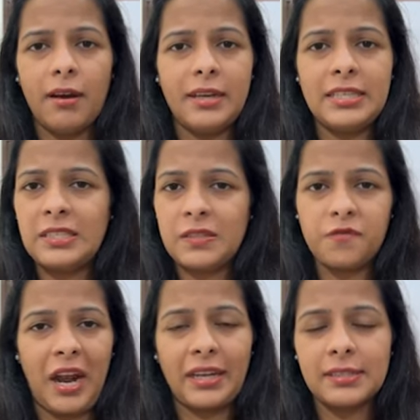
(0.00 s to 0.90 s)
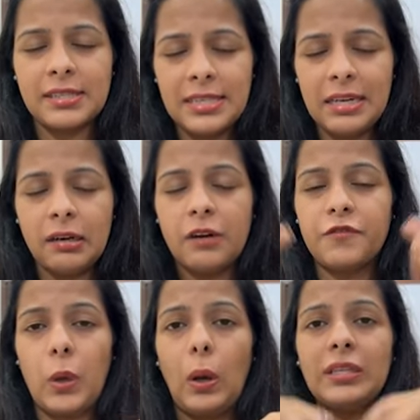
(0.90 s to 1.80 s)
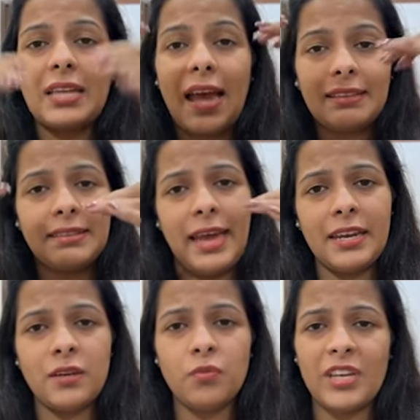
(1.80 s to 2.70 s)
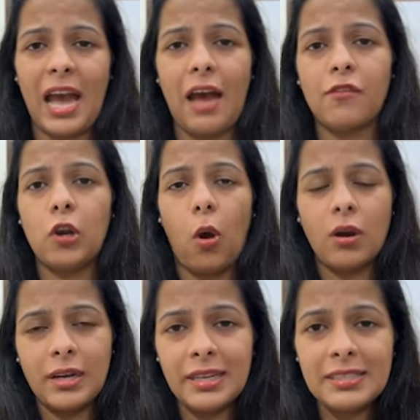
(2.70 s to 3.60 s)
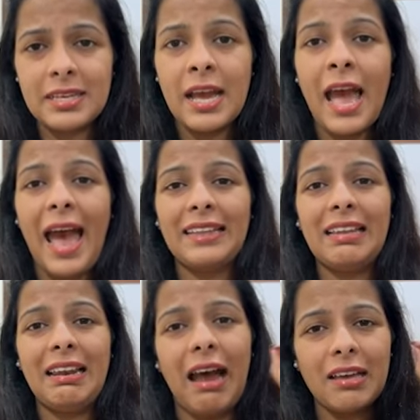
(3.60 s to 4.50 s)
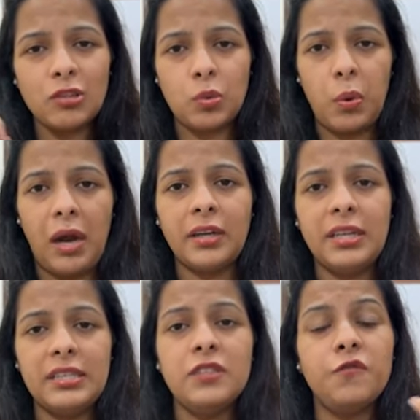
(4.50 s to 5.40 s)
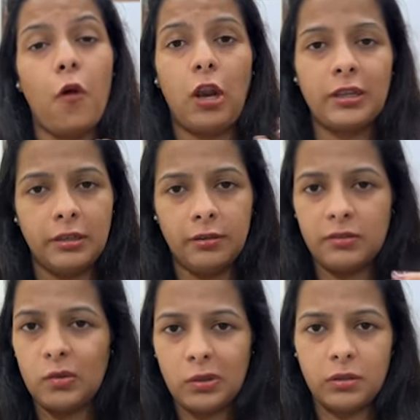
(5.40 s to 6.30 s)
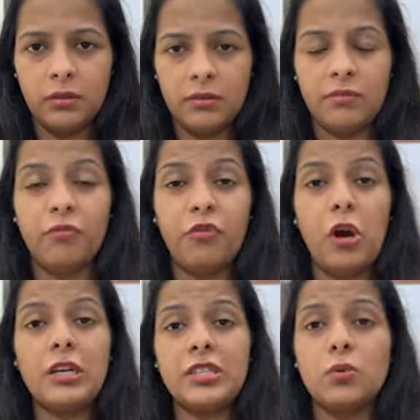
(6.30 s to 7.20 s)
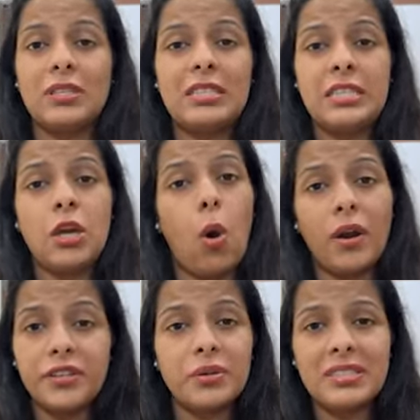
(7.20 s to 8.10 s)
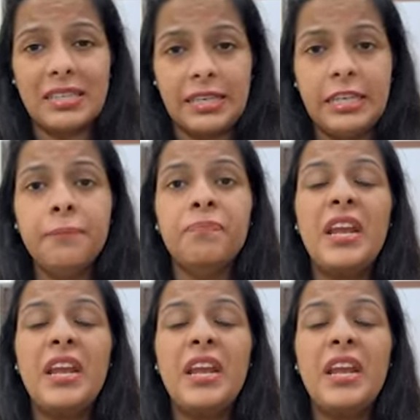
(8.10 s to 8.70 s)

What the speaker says: is Frankenstein, of course, and then we have a long list, and the last one is Faulkner. So the works you can see on your screen.